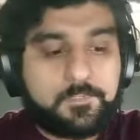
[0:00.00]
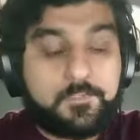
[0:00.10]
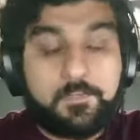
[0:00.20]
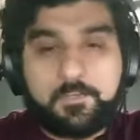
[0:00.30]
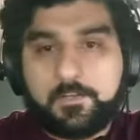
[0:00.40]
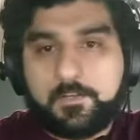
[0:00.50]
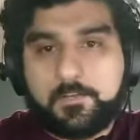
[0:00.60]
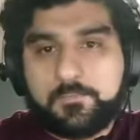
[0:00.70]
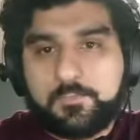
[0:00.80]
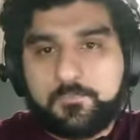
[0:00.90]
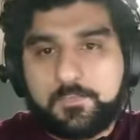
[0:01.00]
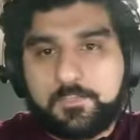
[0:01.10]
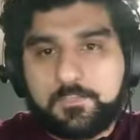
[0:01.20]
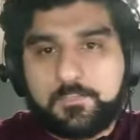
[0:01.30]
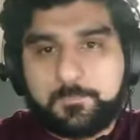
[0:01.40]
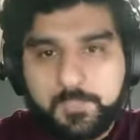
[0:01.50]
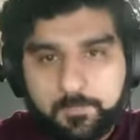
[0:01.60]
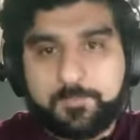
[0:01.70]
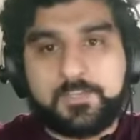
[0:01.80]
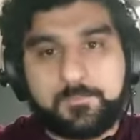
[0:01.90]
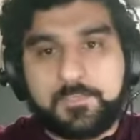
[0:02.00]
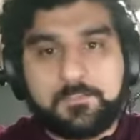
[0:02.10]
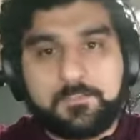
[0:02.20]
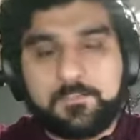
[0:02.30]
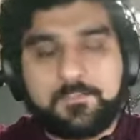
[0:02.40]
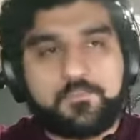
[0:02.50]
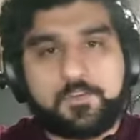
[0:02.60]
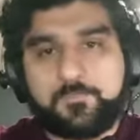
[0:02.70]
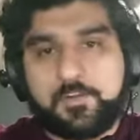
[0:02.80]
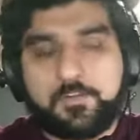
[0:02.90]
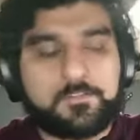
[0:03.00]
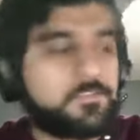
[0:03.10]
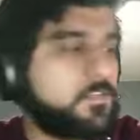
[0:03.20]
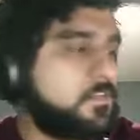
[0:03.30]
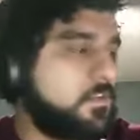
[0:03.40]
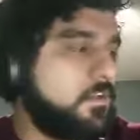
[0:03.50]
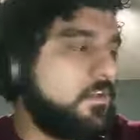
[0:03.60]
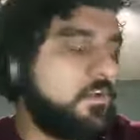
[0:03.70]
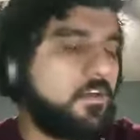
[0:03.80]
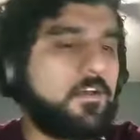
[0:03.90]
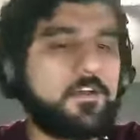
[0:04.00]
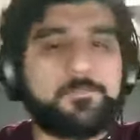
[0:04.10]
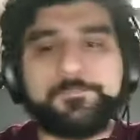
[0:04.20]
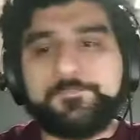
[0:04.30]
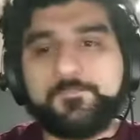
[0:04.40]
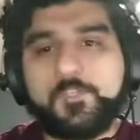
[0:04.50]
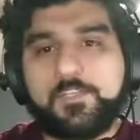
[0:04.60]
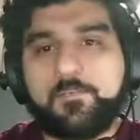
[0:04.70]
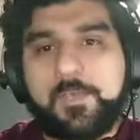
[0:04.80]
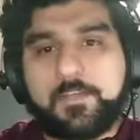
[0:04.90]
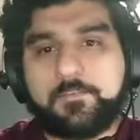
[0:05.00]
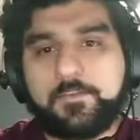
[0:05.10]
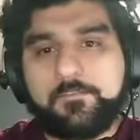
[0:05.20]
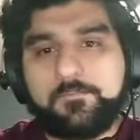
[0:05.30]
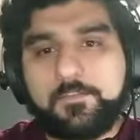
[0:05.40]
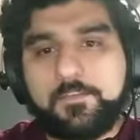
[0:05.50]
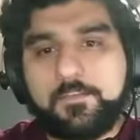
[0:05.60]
look at how different the same company makes these three products. So a little background.